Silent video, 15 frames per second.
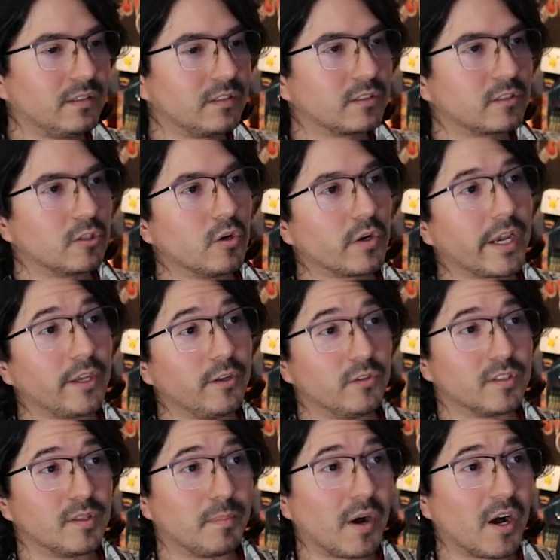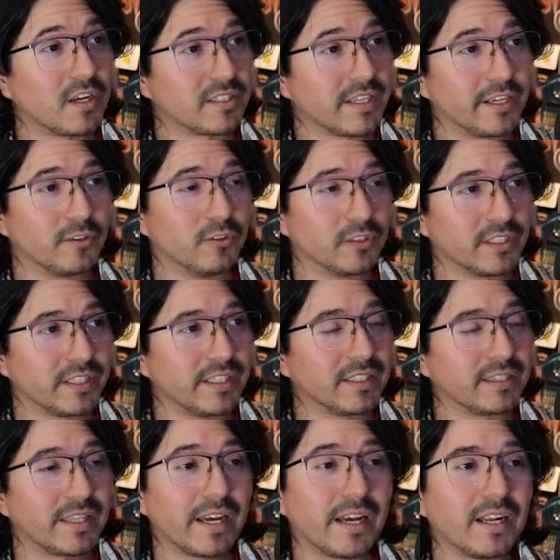So can't use the boss angle to hit
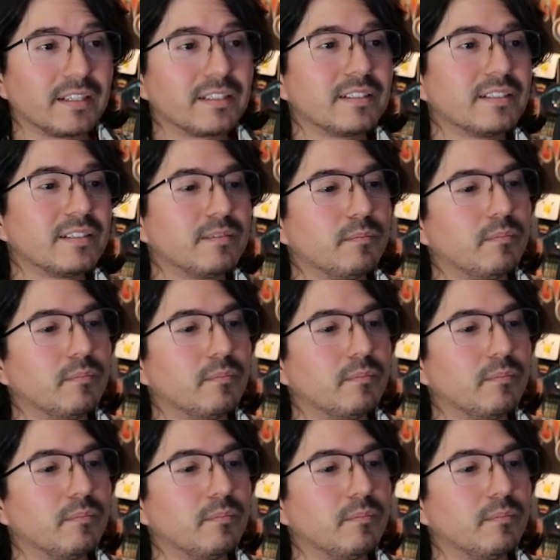that.